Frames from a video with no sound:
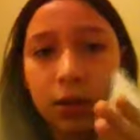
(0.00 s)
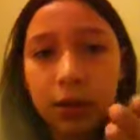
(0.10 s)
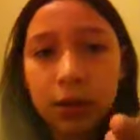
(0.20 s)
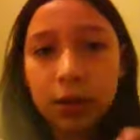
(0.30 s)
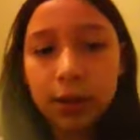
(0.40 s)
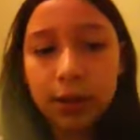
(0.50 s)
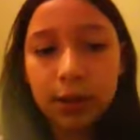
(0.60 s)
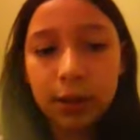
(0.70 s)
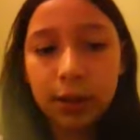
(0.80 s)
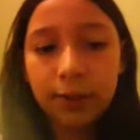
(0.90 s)
Just like
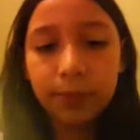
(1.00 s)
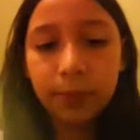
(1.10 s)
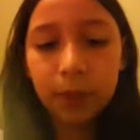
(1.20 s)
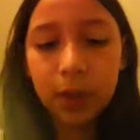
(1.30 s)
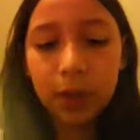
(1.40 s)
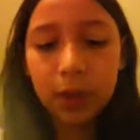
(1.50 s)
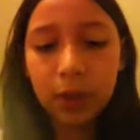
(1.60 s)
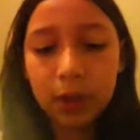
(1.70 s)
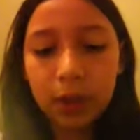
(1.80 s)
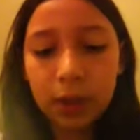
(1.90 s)
that. And
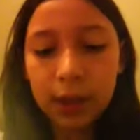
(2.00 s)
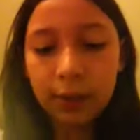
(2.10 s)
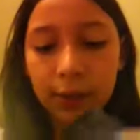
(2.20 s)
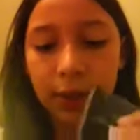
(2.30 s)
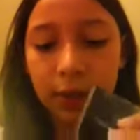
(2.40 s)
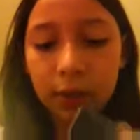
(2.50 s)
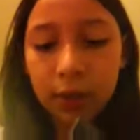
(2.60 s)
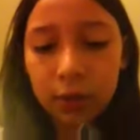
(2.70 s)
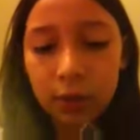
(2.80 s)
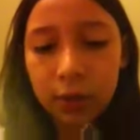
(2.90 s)
then have like
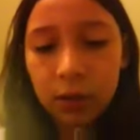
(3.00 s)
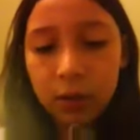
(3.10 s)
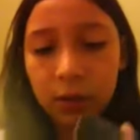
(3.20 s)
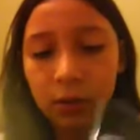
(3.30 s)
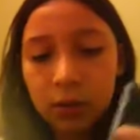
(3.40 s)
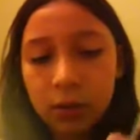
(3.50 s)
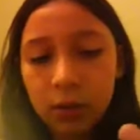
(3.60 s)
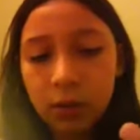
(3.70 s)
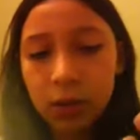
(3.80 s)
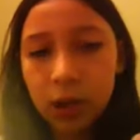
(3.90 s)

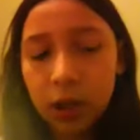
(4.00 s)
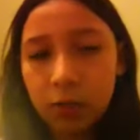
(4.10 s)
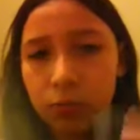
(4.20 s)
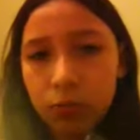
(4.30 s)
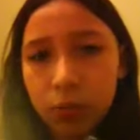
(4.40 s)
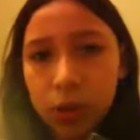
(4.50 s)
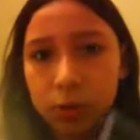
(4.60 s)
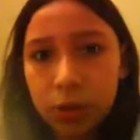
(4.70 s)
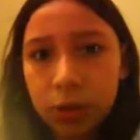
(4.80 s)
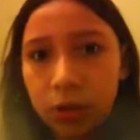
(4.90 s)
yeah, just
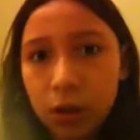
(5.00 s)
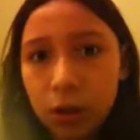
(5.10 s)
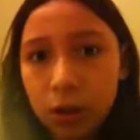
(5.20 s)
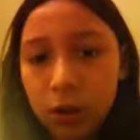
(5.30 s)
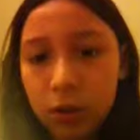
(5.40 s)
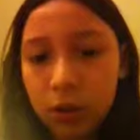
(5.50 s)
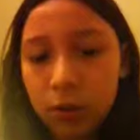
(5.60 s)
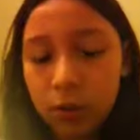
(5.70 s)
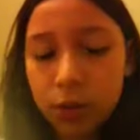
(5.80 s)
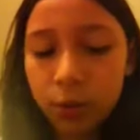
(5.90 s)
sponge on the other thing,
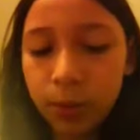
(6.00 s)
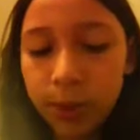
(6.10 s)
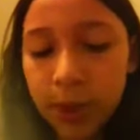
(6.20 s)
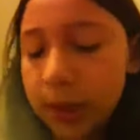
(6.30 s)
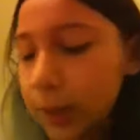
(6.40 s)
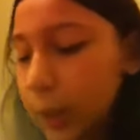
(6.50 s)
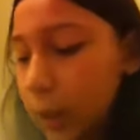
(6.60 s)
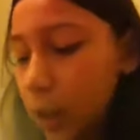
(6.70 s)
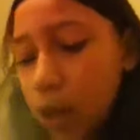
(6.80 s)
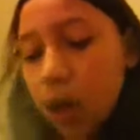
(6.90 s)
which would make it
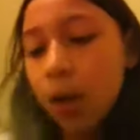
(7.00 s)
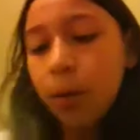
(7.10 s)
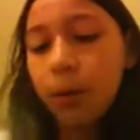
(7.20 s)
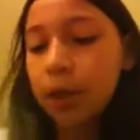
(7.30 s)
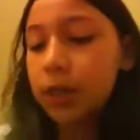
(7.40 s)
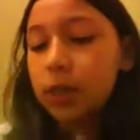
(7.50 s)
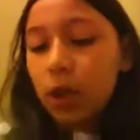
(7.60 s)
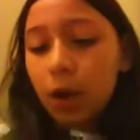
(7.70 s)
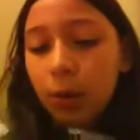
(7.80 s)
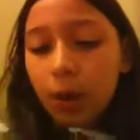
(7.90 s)
thicker, but it's
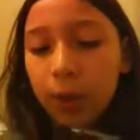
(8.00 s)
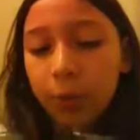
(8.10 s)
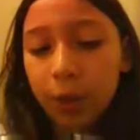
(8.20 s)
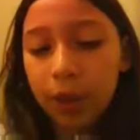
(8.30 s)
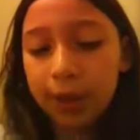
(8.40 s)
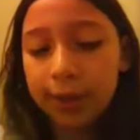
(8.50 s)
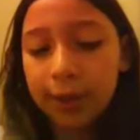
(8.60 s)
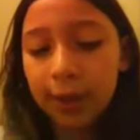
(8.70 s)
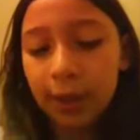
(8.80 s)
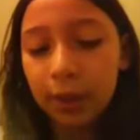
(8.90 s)
already pretty
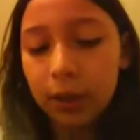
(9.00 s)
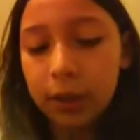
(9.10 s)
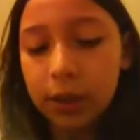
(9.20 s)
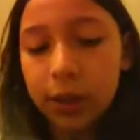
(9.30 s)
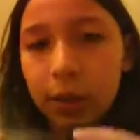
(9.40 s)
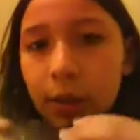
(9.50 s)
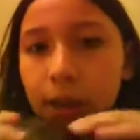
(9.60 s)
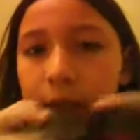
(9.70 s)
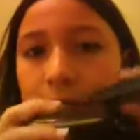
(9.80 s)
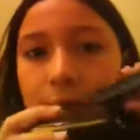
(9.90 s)
thick. It's
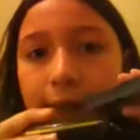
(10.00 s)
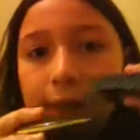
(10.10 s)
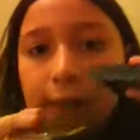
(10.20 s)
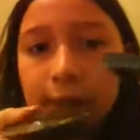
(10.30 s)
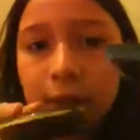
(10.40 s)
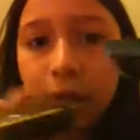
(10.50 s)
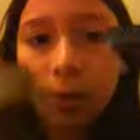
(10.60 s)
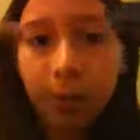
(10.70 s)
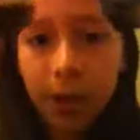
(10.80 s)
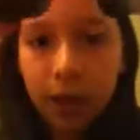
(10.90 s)
already as thick as this
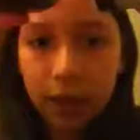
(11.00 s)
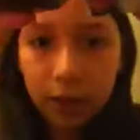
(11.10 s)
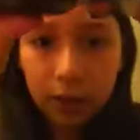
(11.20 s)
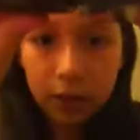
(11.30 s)
compact.